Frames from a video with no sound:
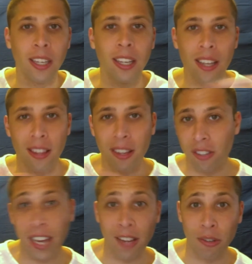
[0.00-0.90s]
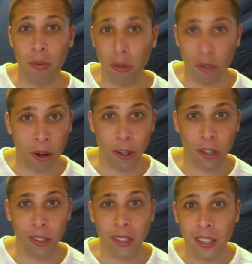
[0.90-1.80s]
these are the guys who wrote the
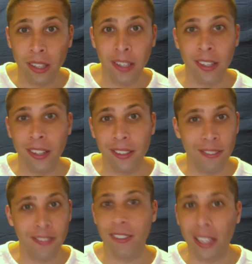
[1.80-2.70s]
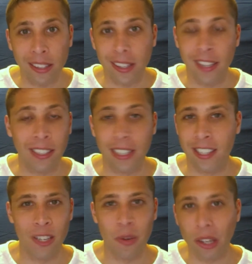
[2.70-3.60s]
article, it's a
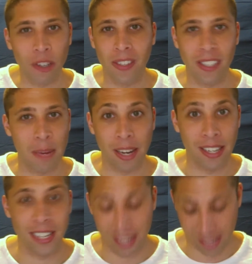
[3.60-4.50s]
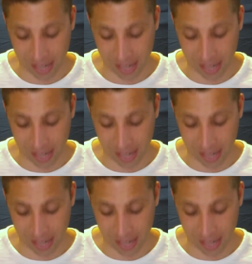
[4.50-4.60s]
continuation of the same idea.